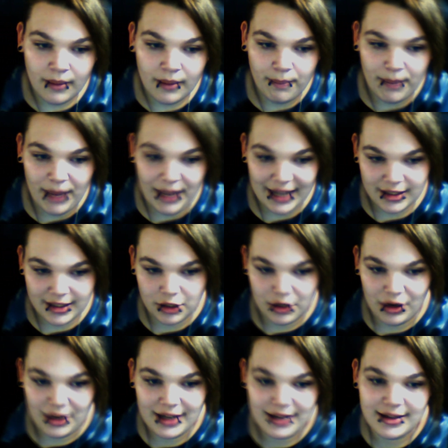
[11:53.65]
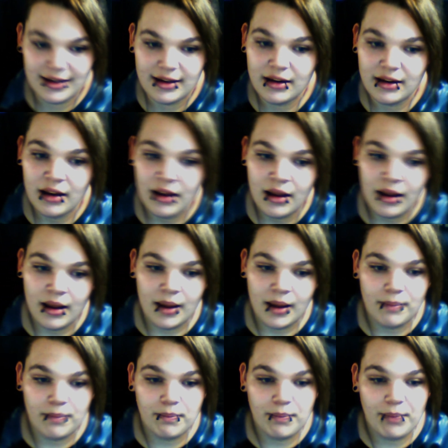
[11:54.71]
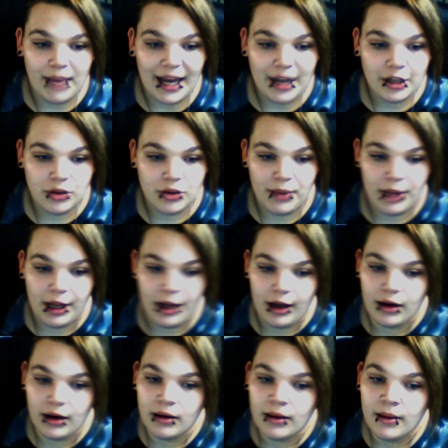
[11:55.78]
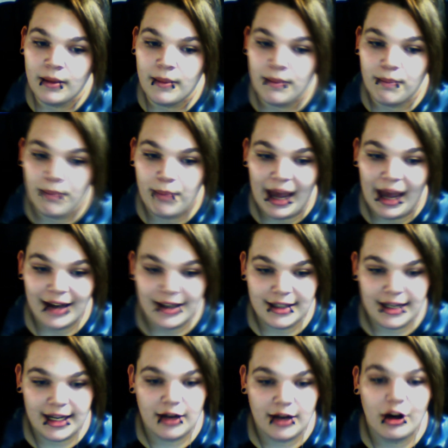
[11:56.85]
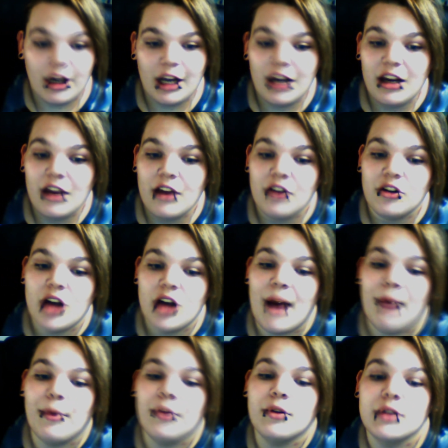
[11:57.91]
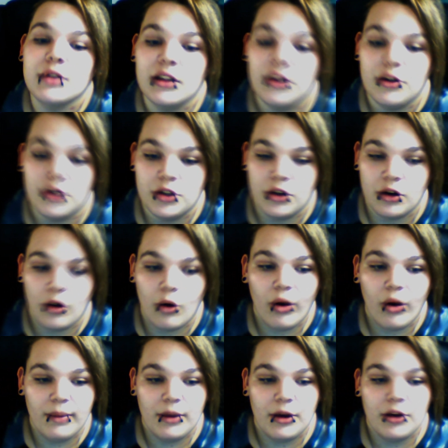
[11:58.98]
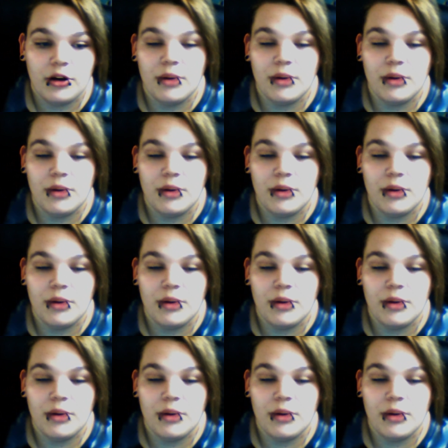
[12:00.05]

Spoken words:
bacitracin, Bactrbane, Bactine, or any other topical solution or ointment on your